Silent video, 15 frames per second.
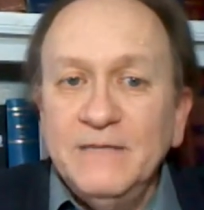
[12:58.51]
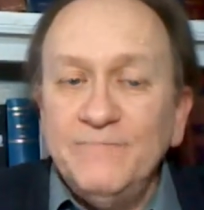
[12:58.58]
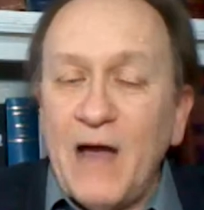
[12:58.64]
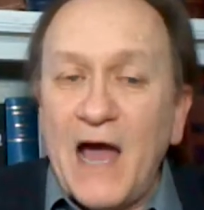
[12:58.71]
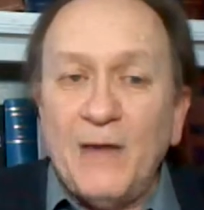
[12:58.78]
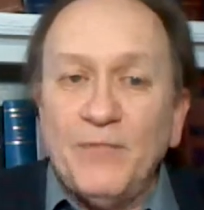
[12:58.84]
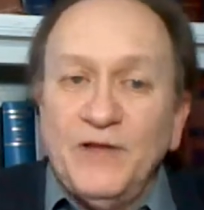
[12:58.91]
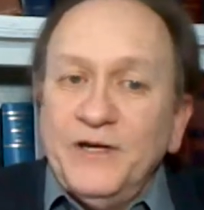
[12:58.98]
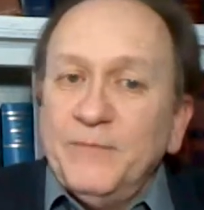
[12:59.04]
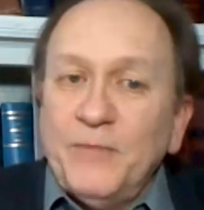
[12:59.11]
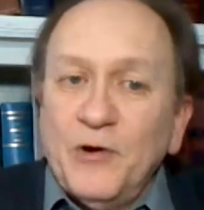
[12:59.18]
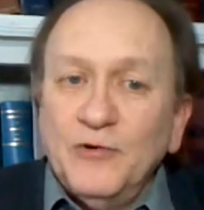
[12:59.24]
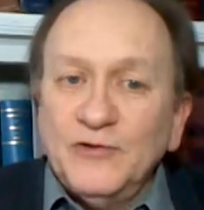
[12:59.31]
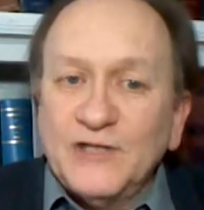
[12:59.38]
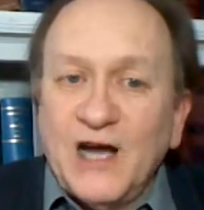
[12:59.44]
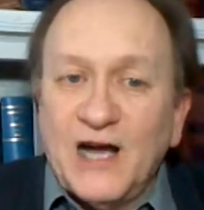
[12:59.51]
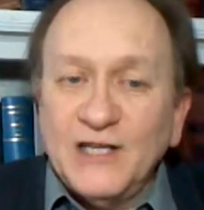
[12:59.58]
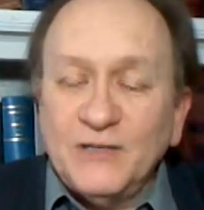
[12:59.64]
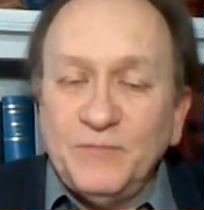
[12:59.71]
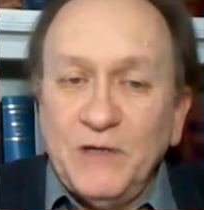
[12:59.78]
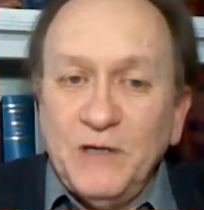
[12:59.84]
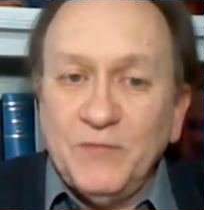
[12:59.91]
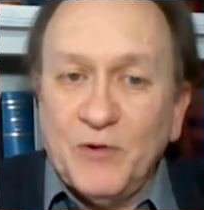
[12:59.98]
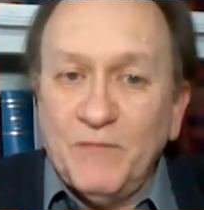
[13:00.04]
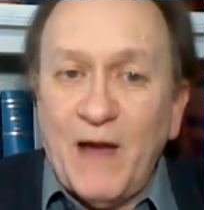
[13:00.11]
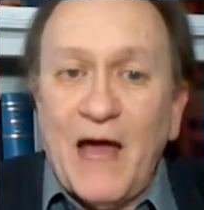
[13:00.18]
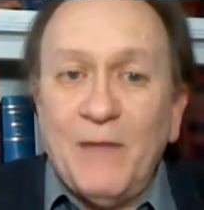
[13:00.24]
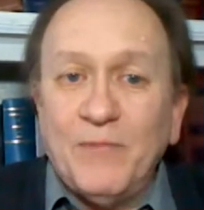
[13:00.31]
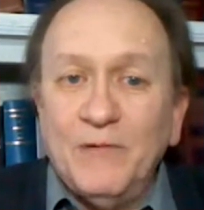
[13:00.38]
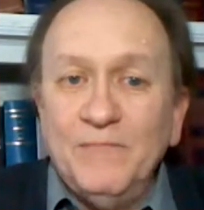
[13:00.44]
Babylon opposed God's people.
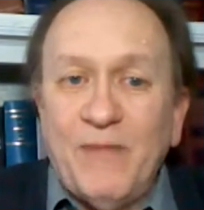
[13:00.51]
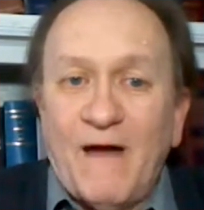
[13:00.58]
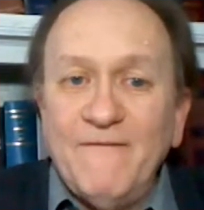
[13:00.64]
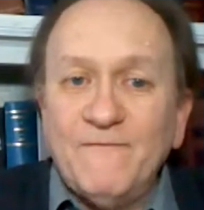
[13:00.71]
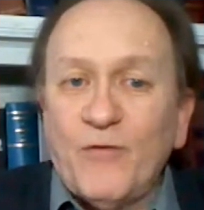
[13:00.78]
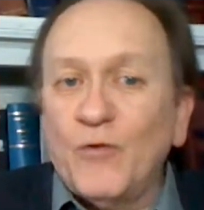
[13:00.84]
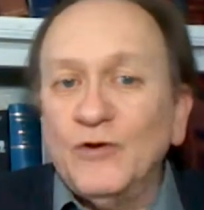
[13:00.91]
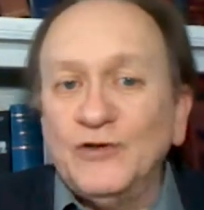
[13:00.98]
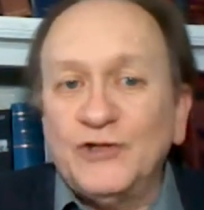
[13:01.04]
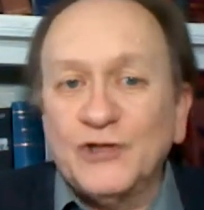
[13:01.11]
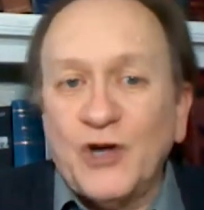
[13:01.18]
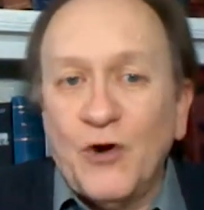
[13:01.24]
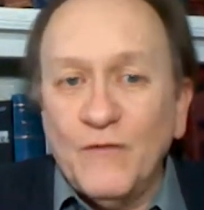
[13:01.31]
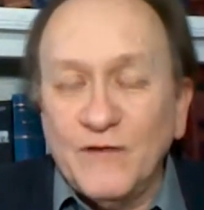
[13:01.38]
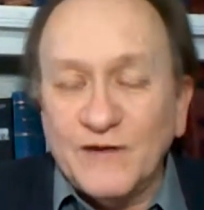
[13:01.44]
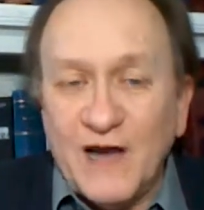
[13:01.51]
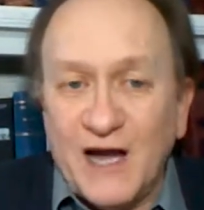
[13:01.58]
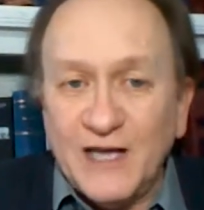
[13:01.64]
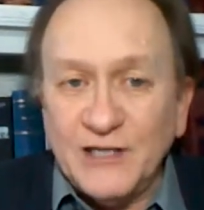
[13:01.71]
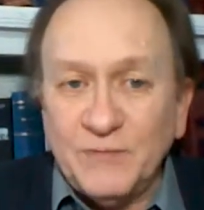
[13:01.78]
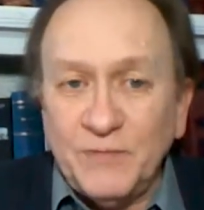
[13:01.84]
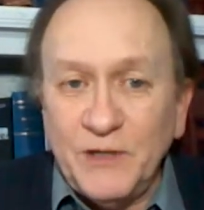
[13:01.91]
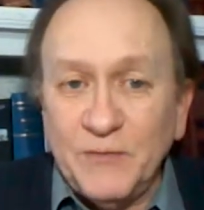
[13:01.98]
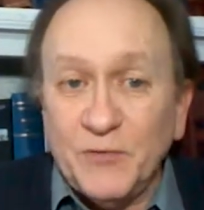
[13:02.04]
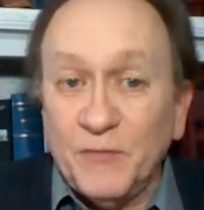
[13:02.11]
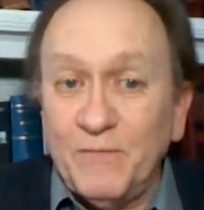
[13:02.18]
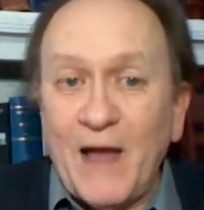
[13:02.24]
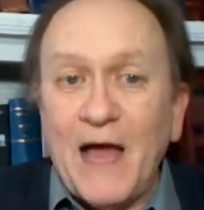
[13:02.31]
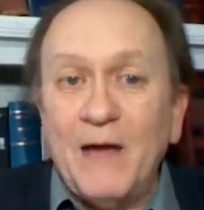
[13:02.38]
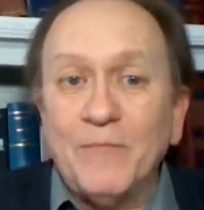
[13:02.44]
Babylon by force took over God's people.
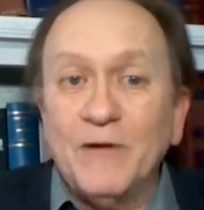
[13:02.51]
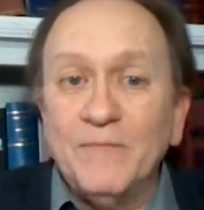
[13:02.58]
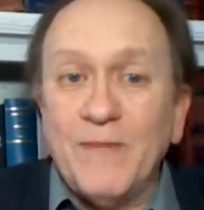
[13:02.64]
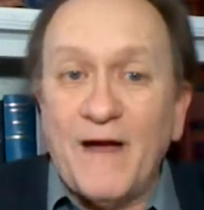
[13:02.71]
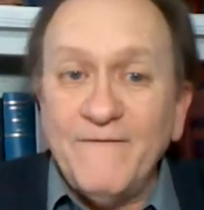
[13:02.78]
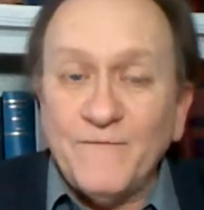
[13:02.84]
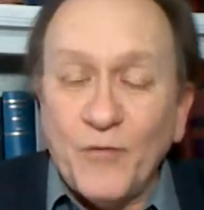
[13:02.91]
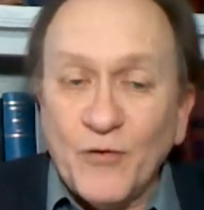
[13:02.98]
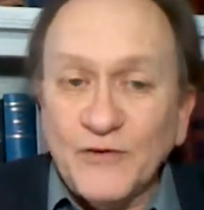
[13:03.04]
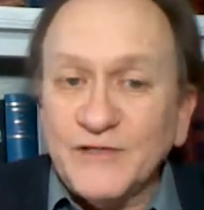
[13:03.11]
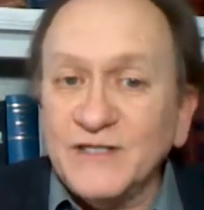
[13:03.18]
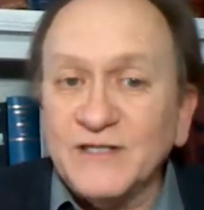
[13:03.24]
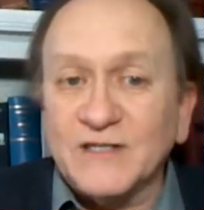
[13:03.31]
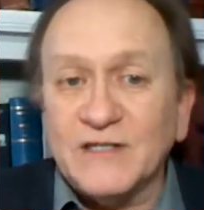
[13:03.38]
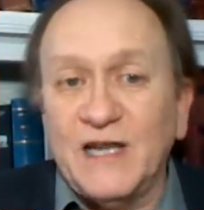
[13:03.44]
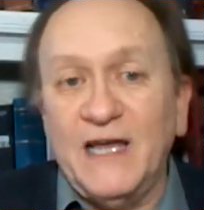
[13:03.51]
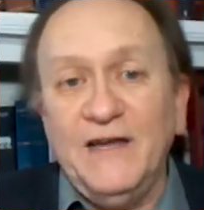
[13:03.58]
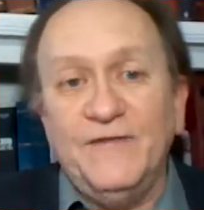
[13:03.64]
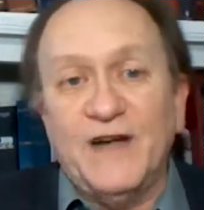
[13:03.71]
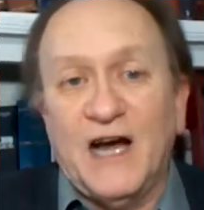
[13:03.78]
Babylon by force enslaved